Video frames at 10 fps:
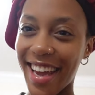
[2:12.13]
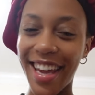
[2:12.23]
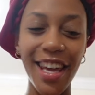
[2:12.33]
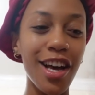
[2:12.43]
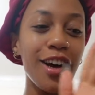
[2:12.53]

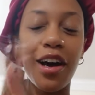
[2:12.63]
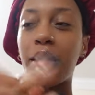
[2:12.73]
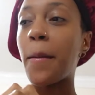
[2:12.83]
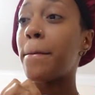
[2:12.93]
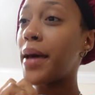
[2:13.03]
Hey y'all, I
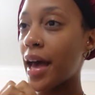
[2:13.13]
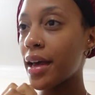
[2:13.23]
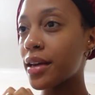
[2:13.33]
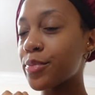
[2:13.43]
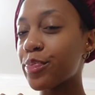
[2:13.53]
am
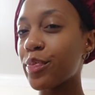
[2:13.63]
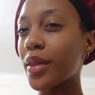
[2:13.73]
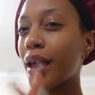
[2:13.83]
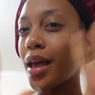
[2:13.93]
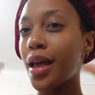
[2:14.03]
back.
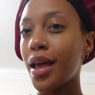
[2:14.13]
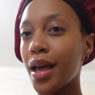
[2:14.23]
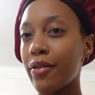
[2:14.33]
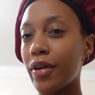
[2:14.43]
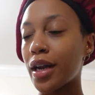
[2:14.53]

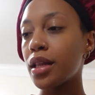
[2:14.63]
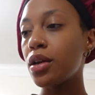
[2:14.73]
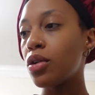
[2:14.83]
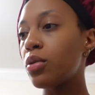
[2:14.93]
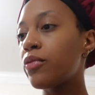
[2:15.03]
Finally
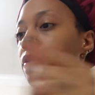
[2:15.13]
home